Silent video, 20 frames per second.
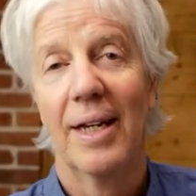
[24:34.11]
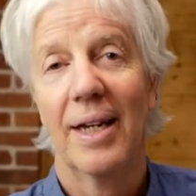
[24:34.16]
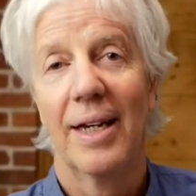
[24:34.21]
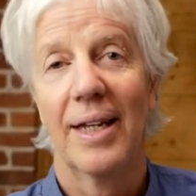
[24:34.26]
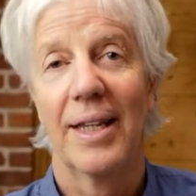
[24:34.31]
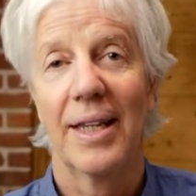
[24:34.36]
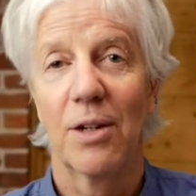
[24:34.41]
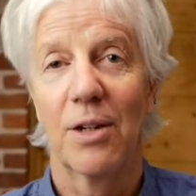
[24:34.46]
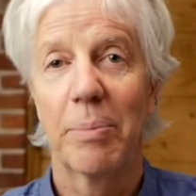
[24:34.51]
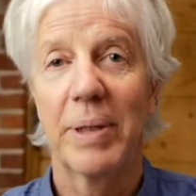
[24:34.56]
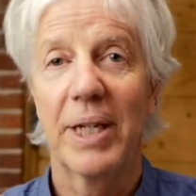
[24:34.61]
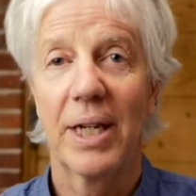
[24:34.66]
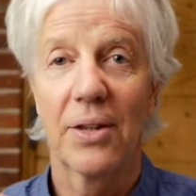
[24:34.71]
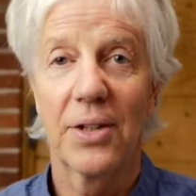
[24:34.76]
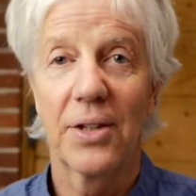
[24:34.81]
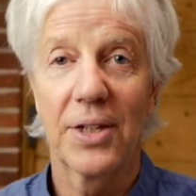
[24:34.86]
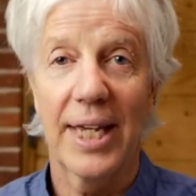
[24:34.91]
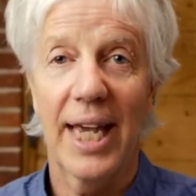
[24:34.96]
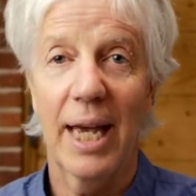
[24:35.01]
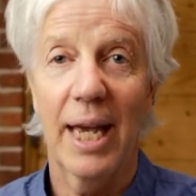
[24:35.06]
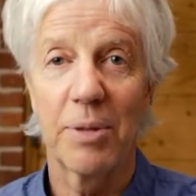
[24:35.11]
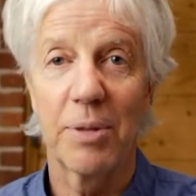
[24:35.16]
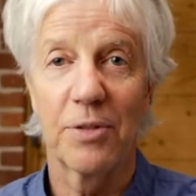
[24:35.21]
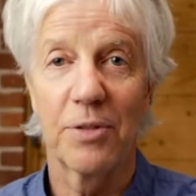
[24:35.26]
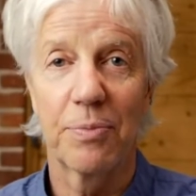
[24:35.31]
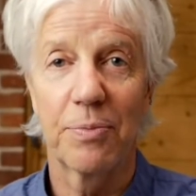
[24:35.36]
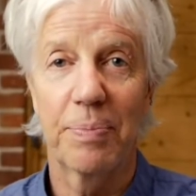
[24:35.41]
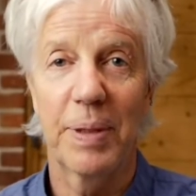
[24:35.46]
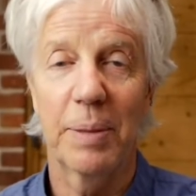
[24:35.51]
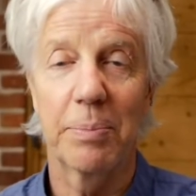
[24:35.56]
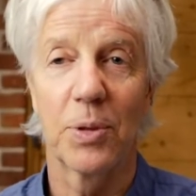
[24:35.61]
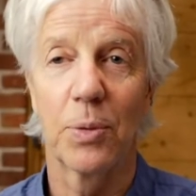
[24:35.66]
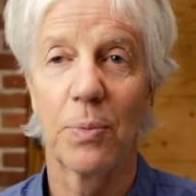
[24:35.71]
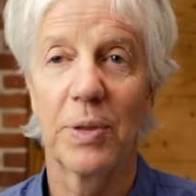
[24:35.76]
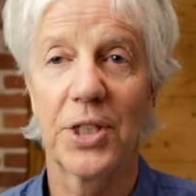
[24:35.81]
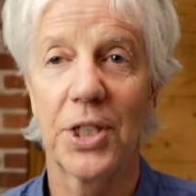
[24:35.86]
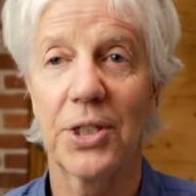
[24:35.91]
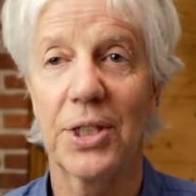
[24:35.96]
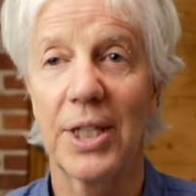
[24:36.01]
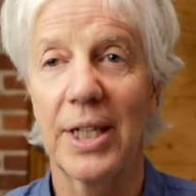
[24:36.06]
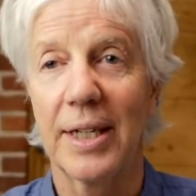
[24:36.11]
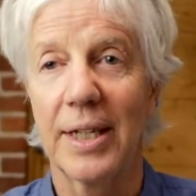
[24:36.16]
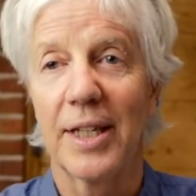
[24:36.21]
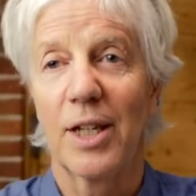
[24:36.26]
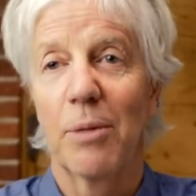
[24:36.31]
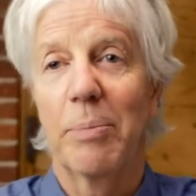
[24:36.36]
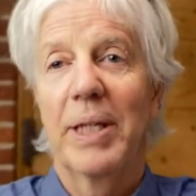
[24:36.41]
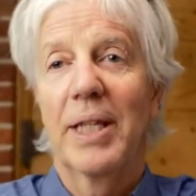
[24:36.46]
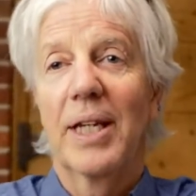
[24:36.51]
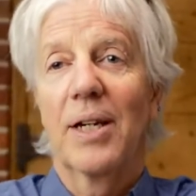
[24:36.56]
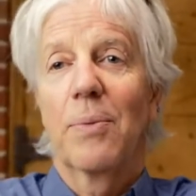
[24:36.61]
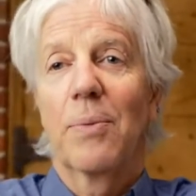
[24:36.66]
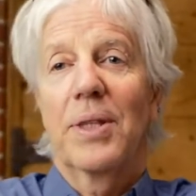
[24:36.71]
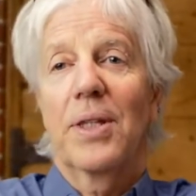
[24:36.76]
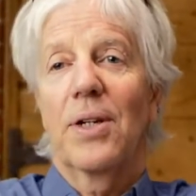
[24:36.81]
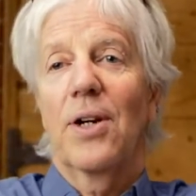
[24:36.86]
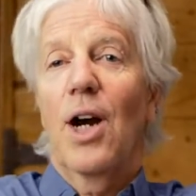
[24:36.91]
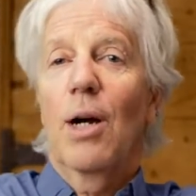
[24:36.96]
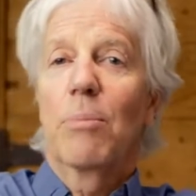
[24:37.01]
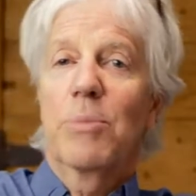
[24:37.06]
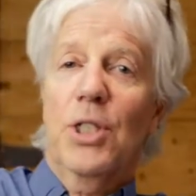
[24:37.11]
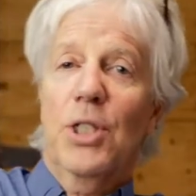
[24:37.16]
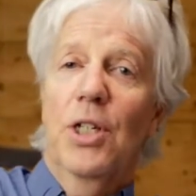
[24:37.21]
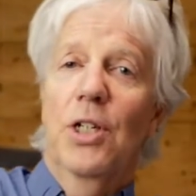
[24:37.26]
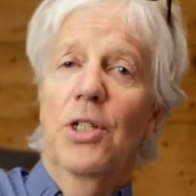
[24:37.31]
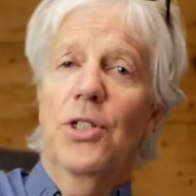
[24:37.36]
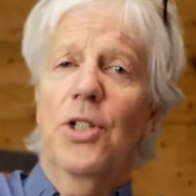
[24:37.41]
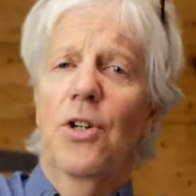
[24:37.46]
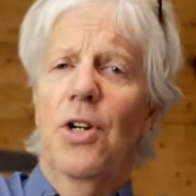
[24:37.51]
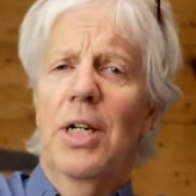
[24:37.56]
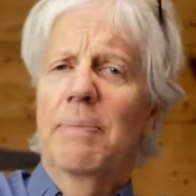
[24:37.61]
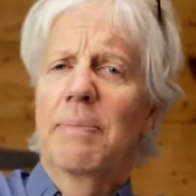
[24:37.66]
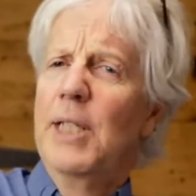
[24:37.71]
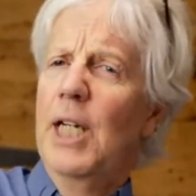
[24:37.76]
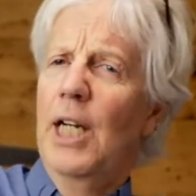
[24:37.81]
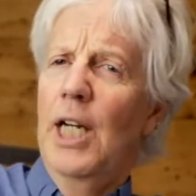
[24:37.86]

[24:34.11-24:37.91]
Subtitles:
and there'll be another camp of people resisting, and they'll be there with their arms closed going,